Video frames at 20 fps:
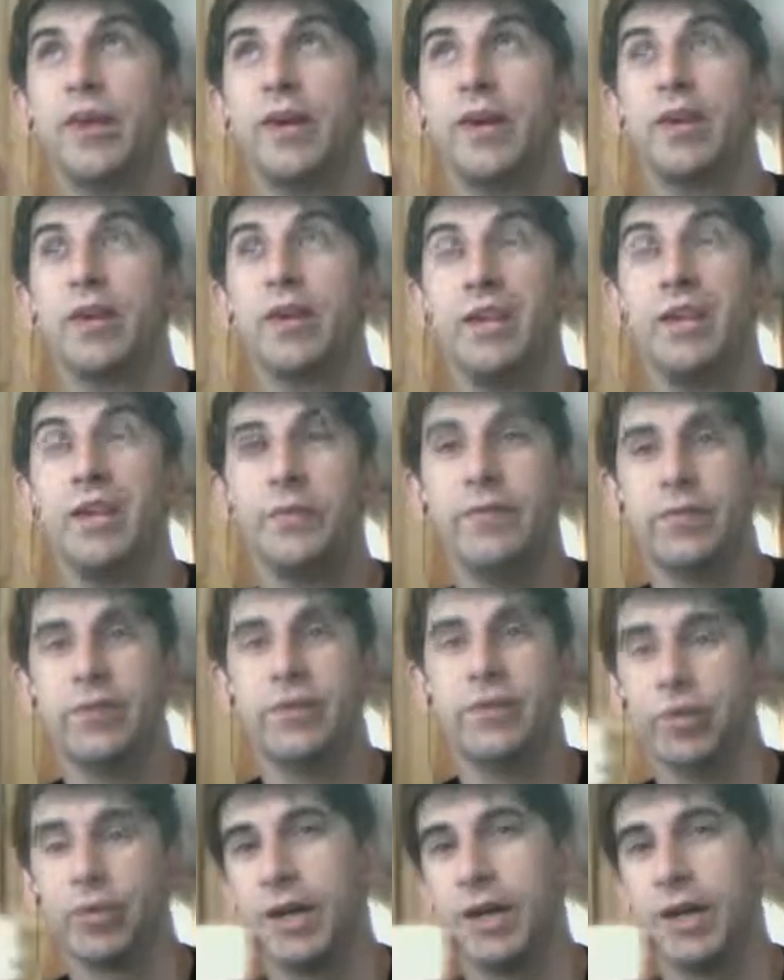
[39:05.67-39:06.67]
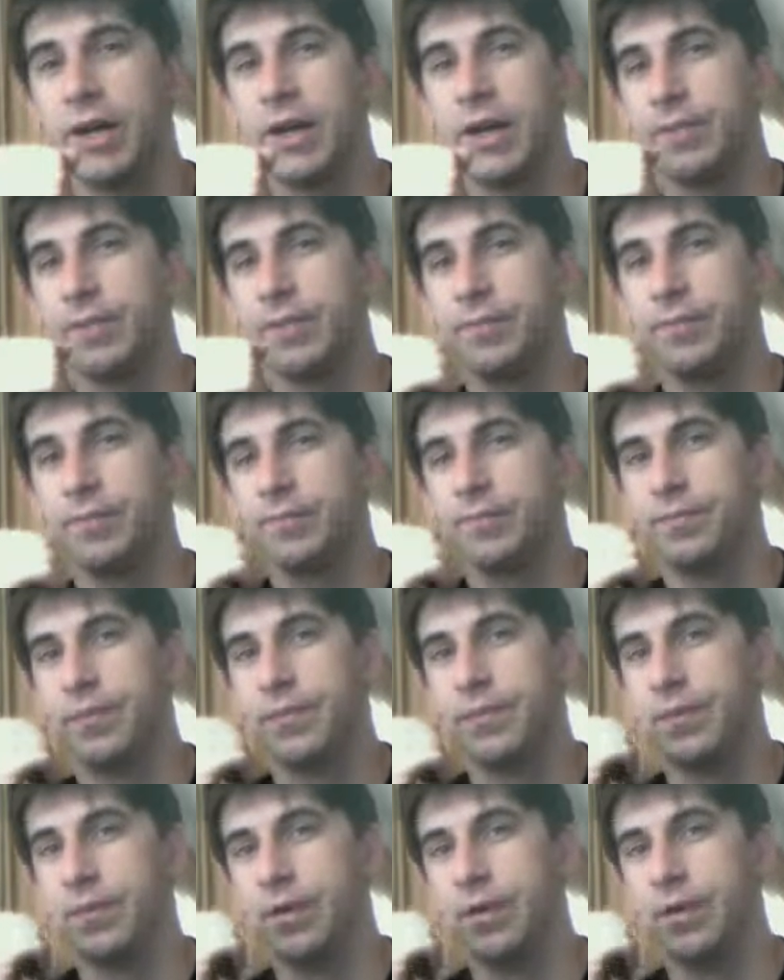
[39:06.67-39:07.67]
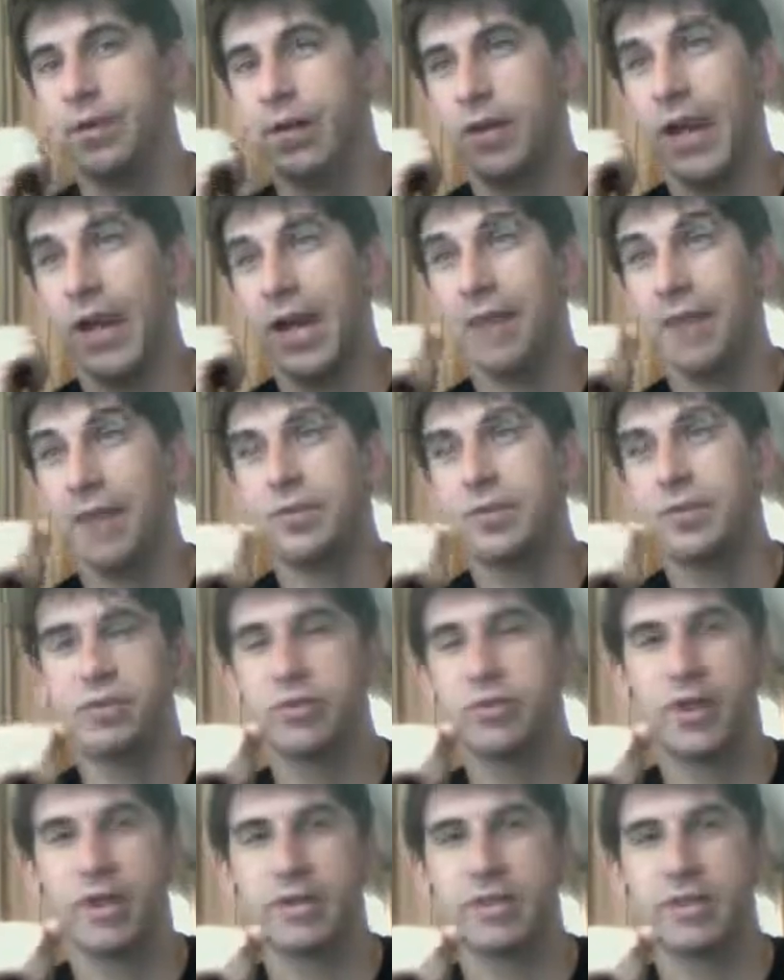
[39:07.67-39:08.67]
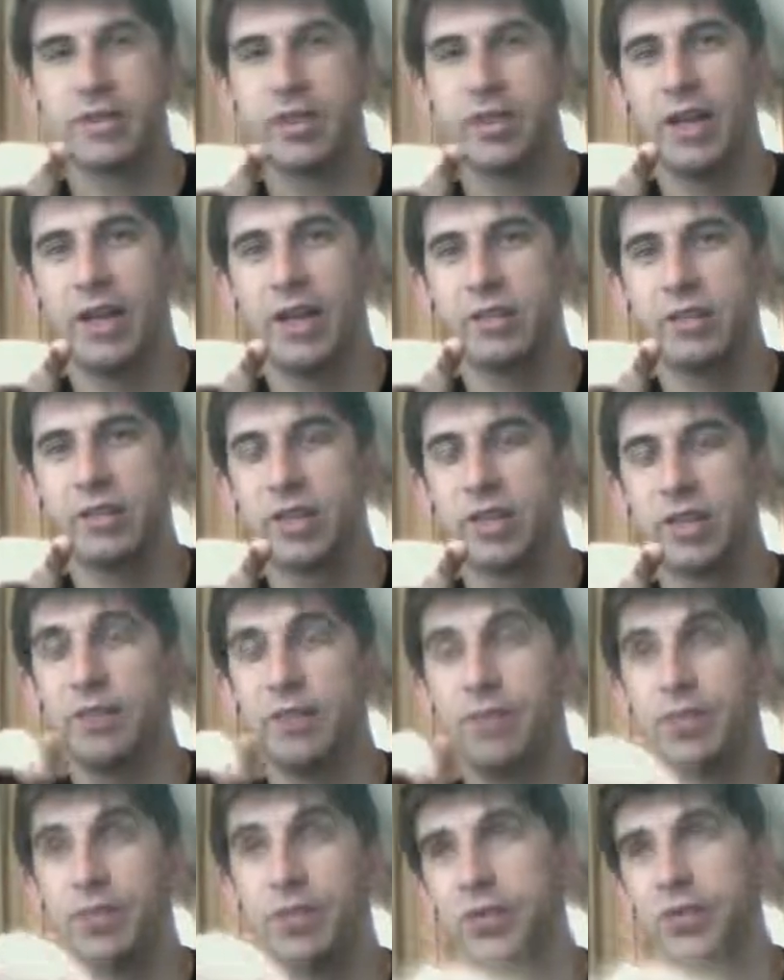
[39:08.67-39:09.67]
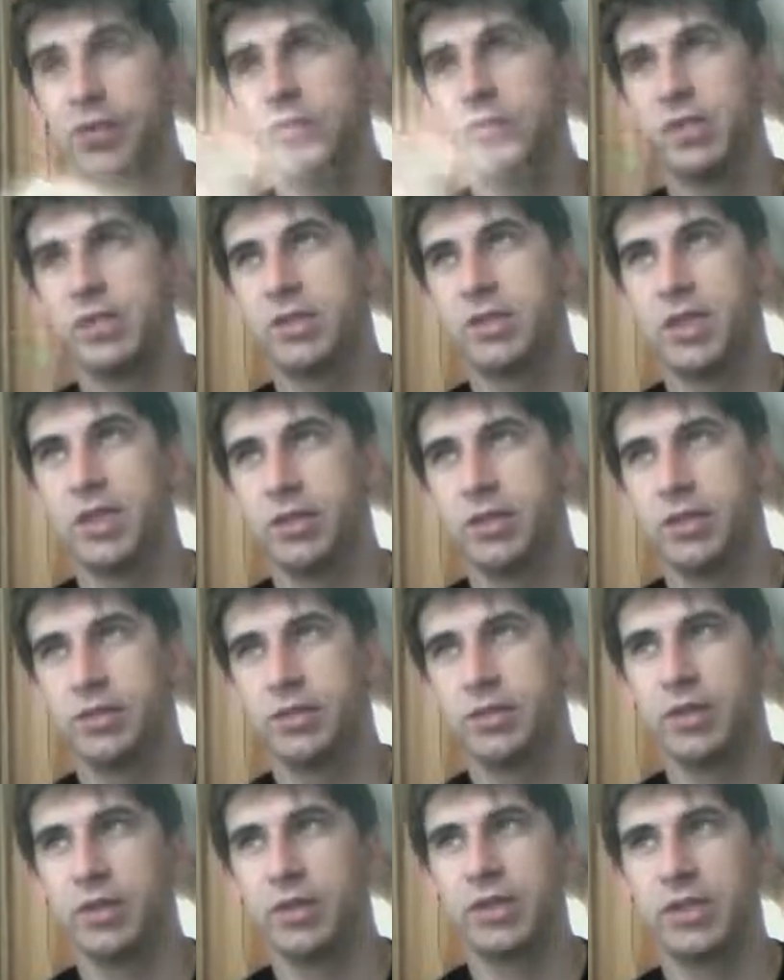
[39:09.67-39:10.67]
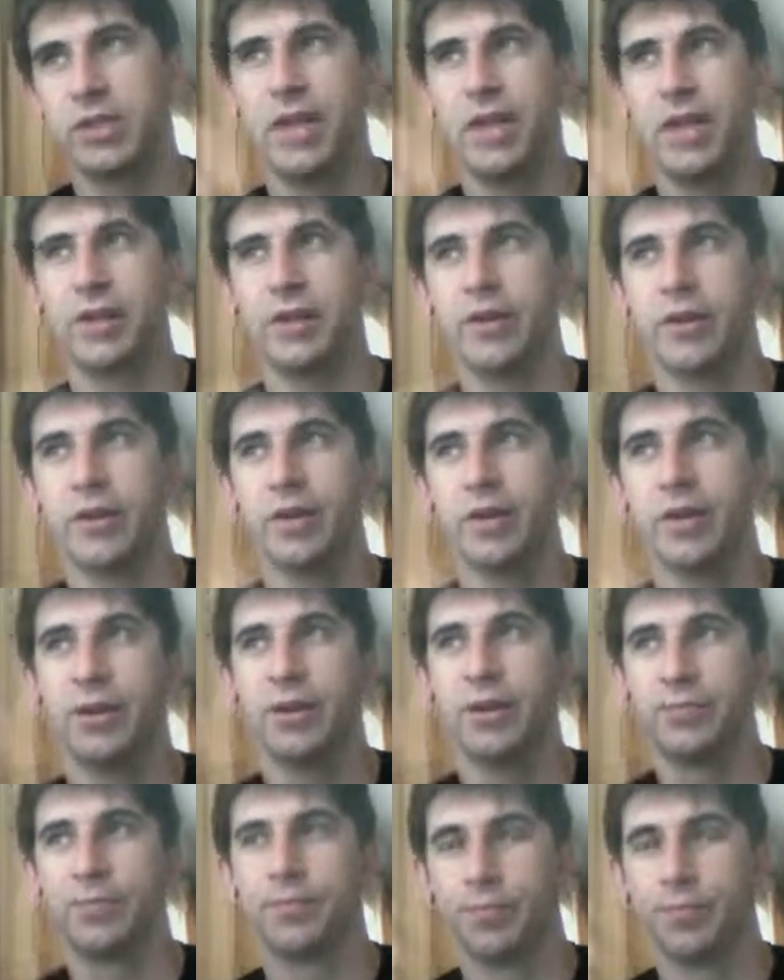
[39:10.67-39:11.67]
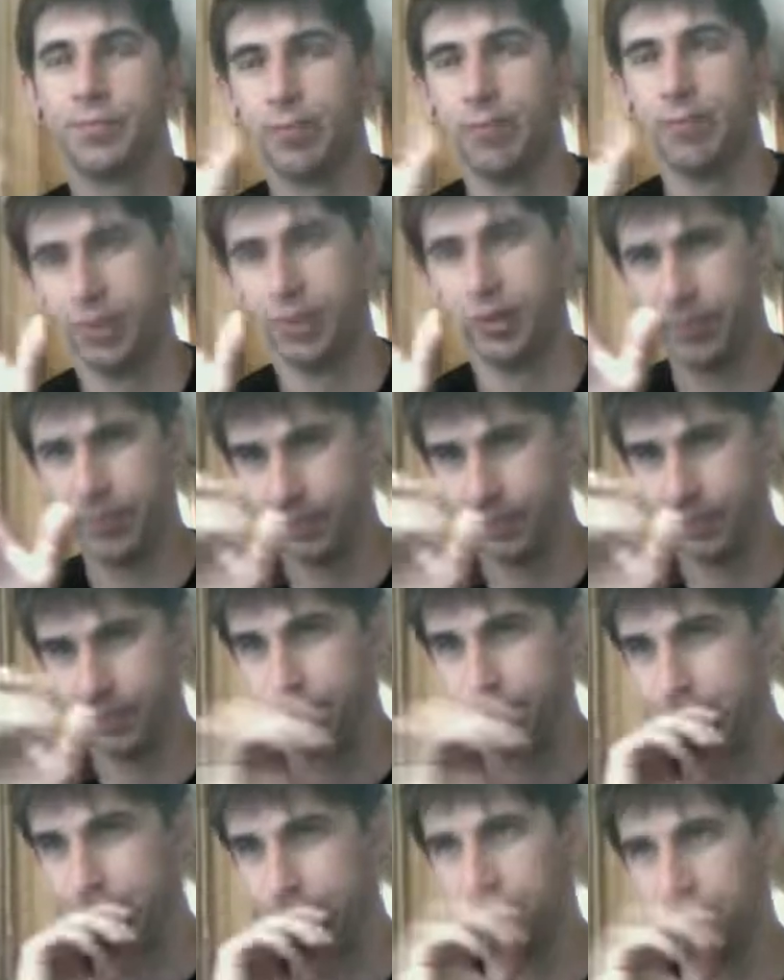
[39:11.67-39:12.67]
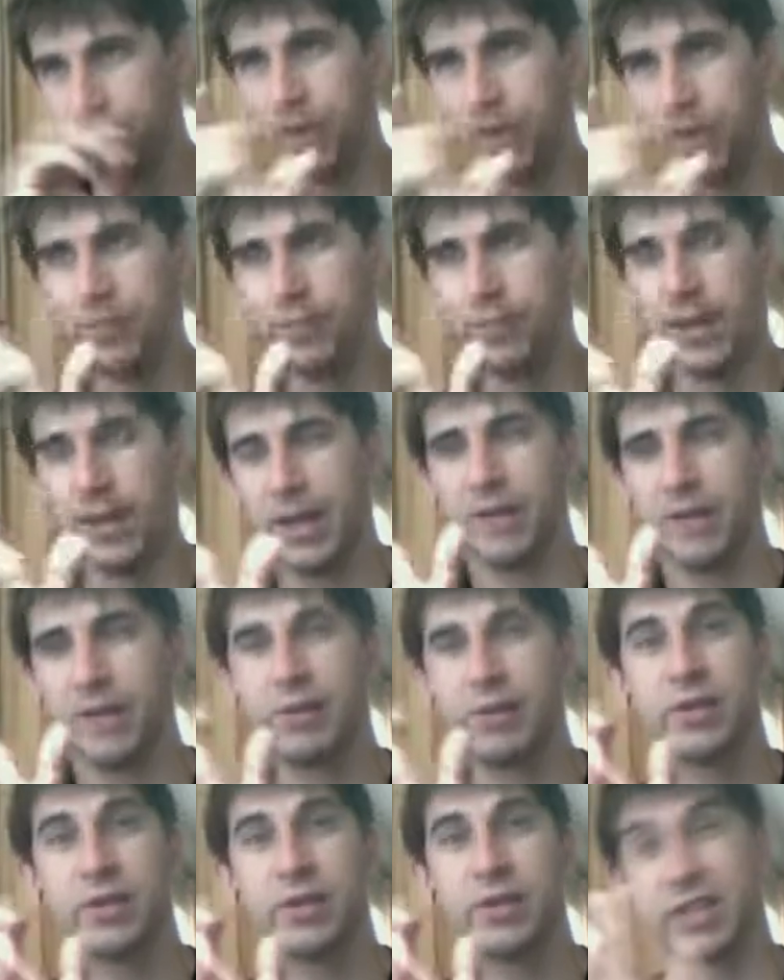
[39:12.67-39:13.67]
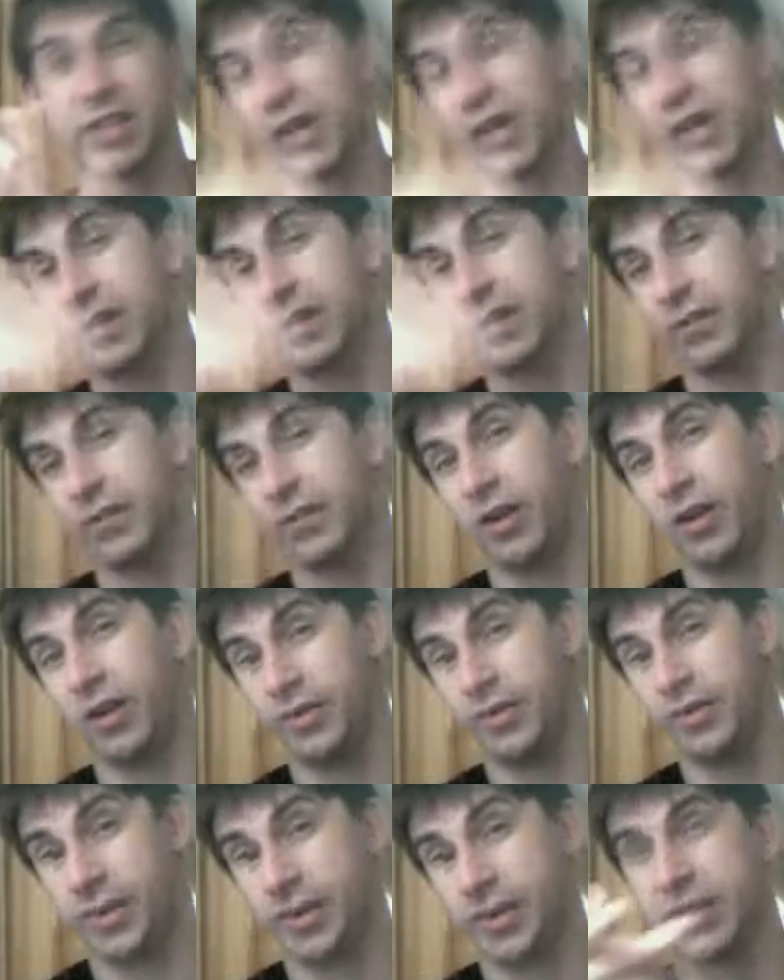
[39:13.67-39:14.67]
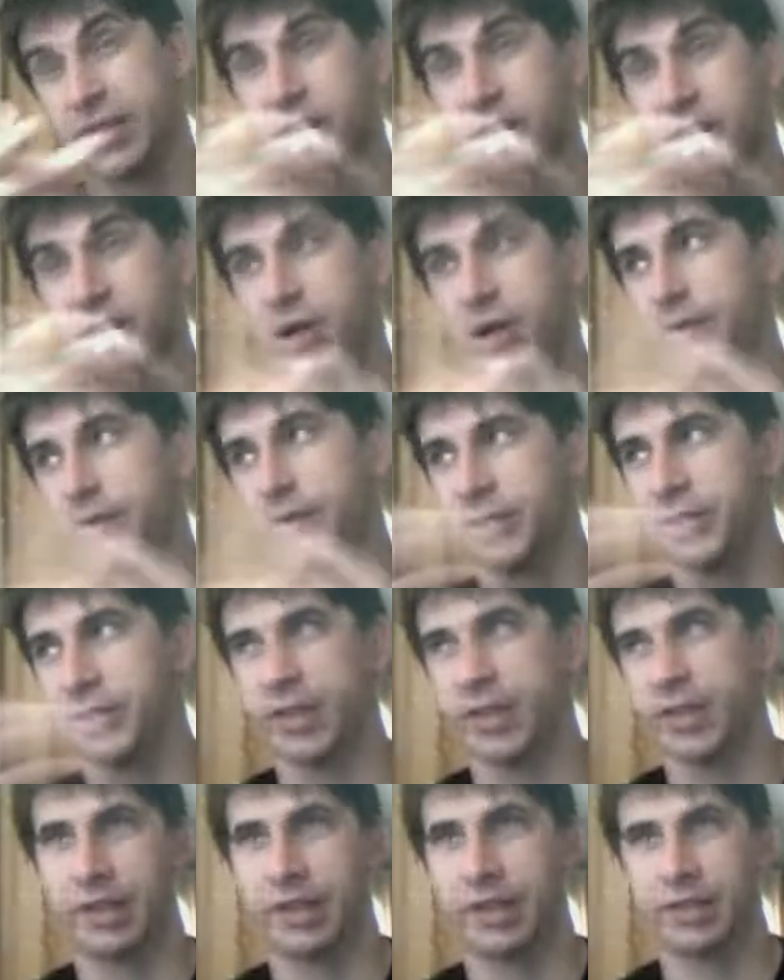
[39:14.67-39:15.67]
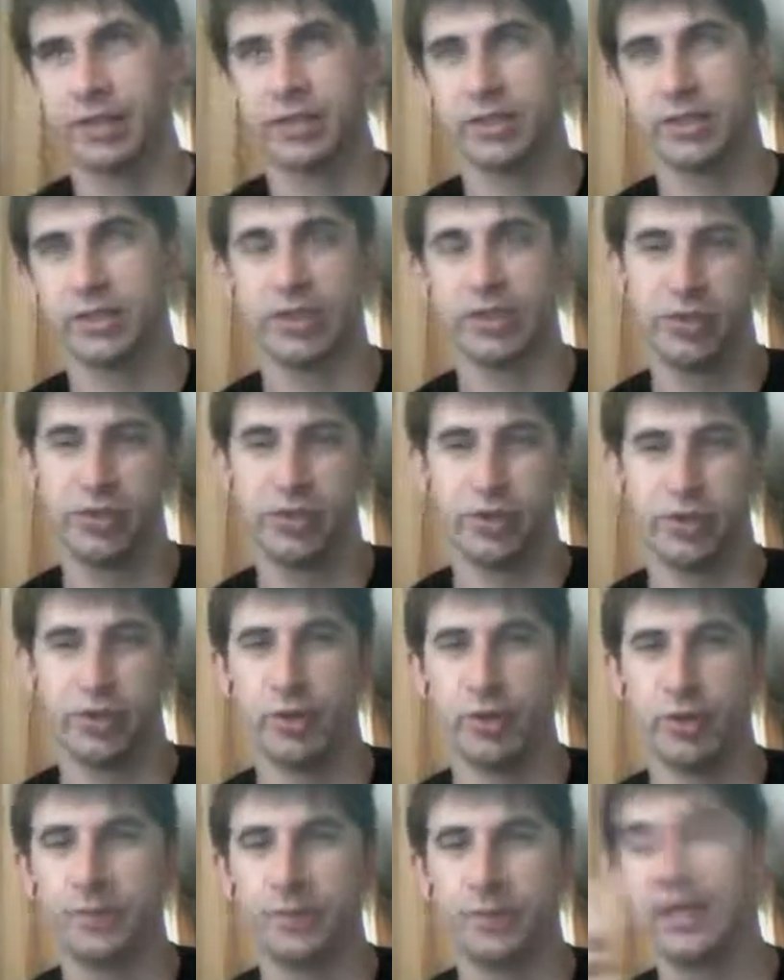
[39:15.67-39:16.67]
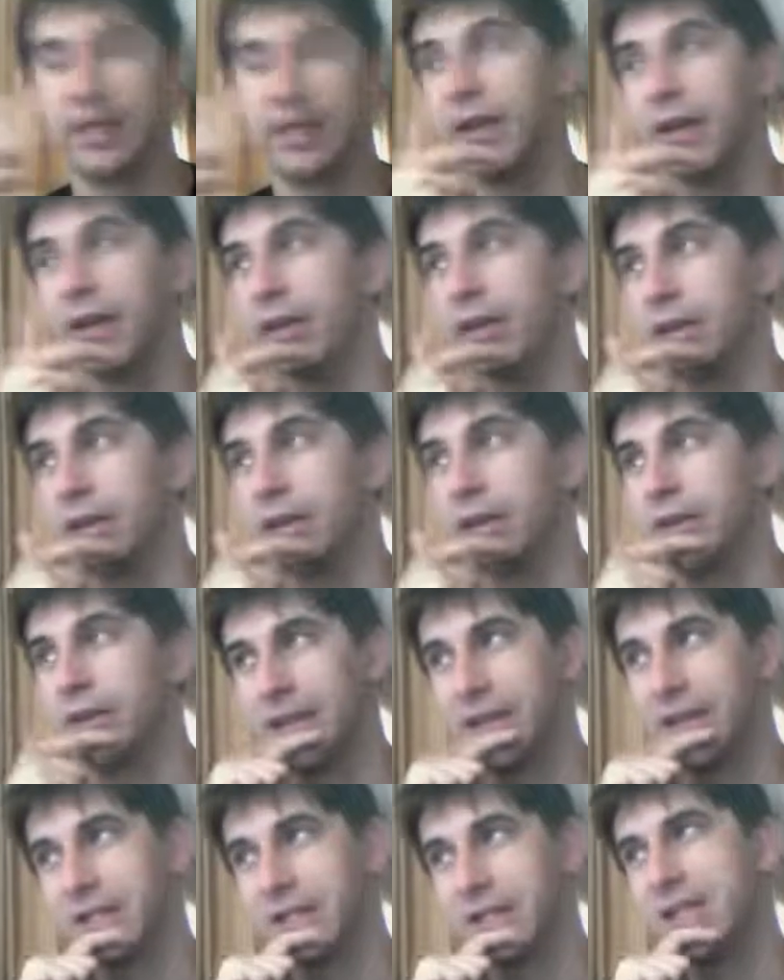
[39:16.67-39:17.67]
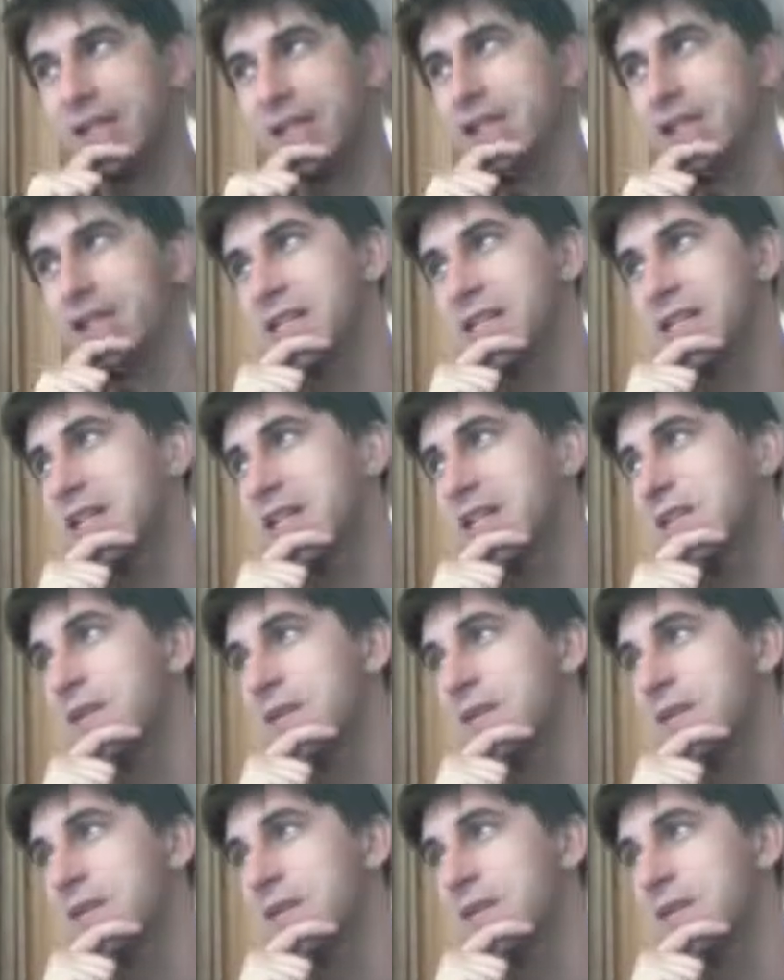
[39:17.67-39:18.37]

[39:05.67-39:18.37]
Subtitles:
inventory item abstract class can be used in Unity's editor. Mono behavior is a kind of object. Object things show up in the editor. That's a neat thing to know.